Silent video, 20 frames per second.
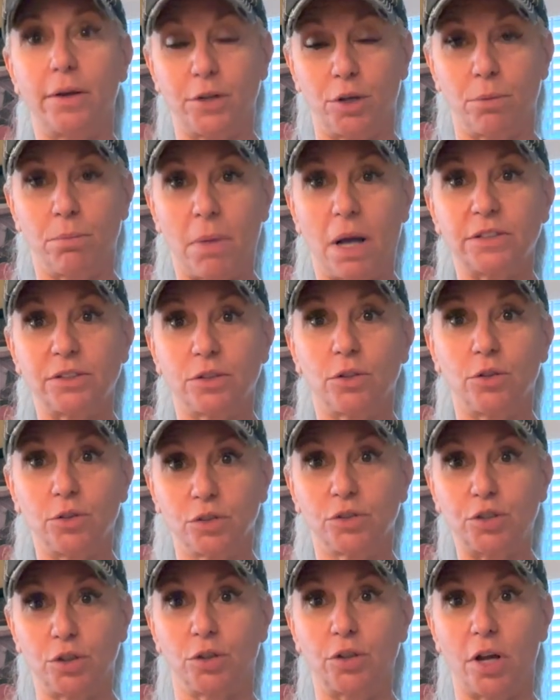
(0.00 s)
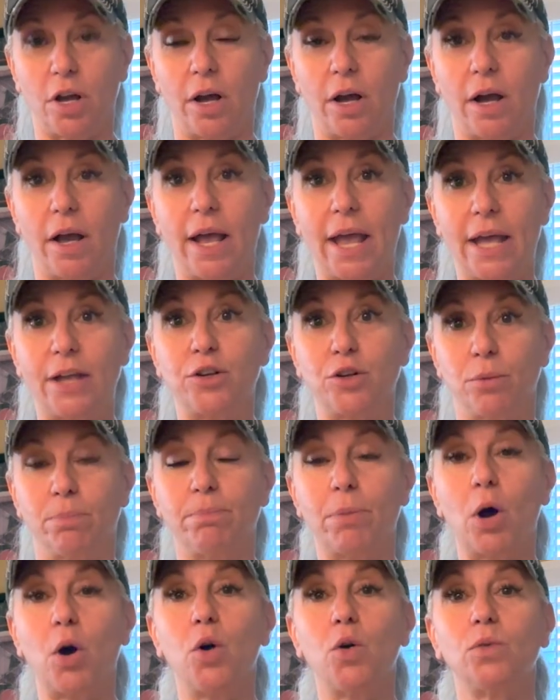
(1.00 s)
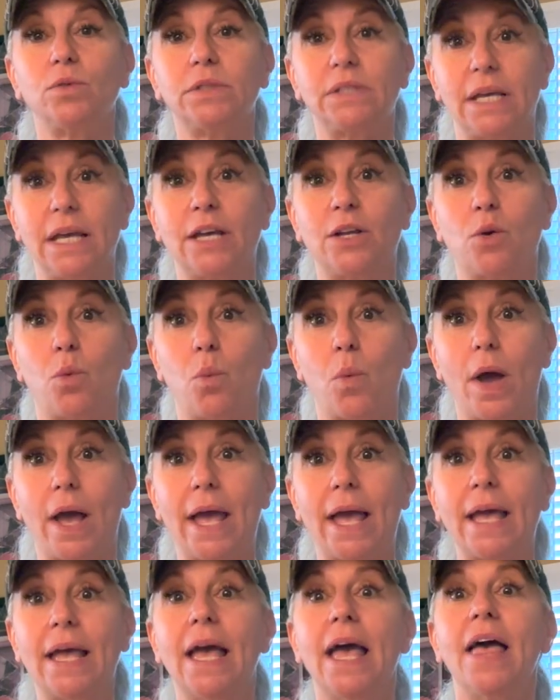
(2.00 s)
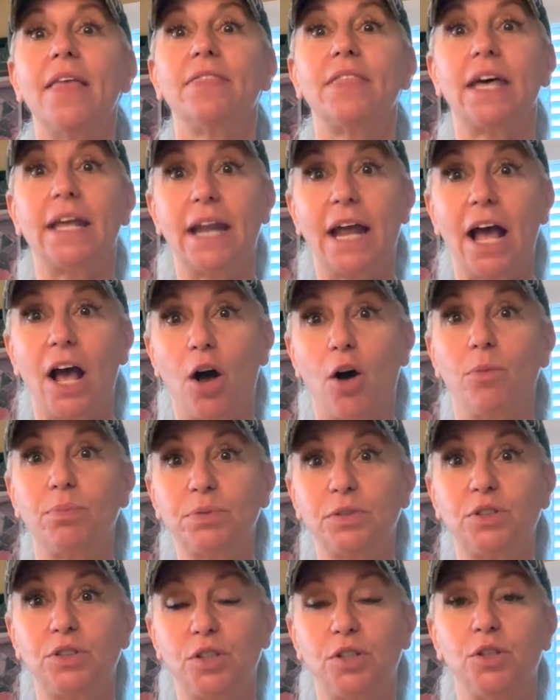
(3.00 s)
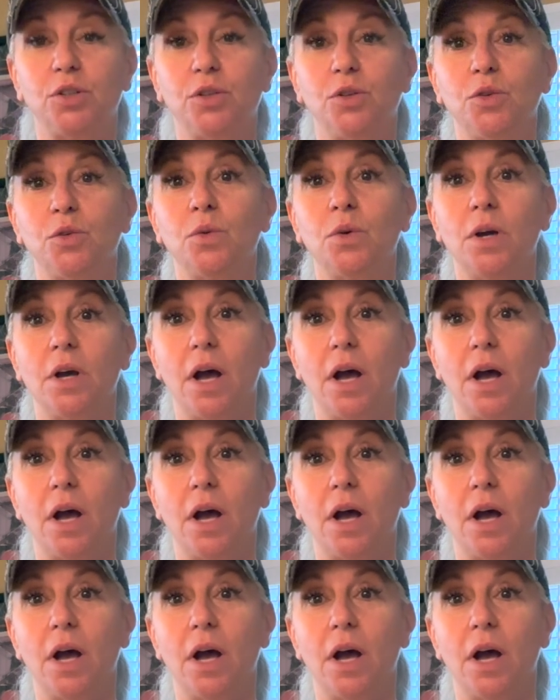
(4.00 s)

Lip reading: muscles, and your bones in a way that helps to